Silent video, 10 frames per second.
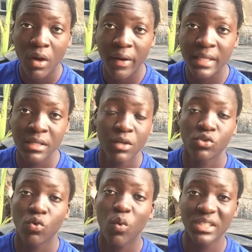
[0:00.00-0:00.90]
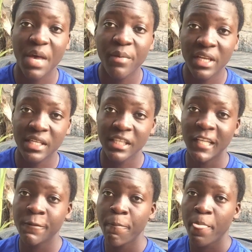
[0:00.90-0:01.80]
Alright, so what I mean is
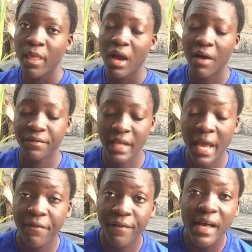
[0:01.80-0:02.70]
that after her